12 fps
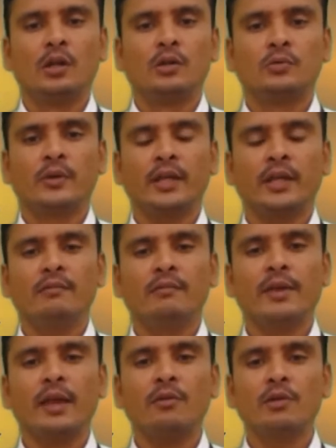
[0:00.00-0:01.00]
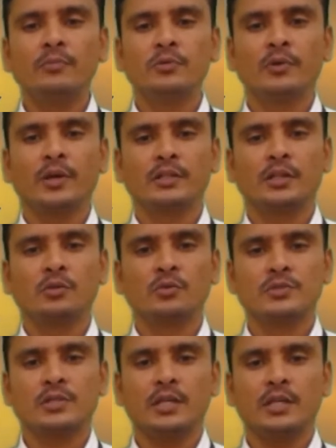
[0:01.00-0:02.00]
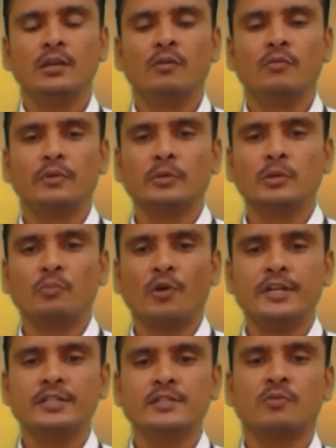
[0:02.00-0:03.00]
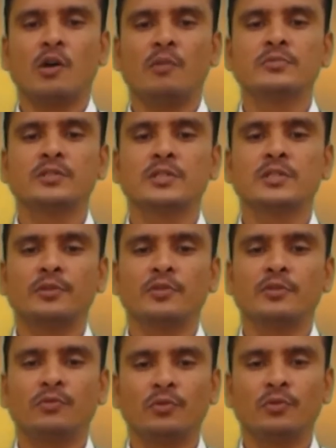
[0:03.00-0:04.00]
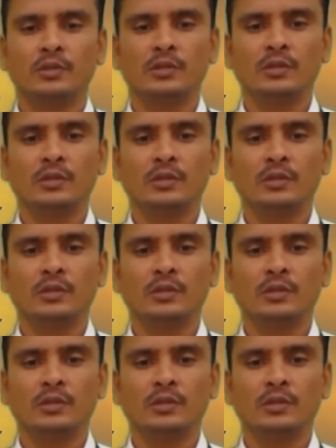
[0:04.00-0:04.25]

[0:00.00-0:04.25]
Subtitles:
Today we have come together to see one of the points from chapter 4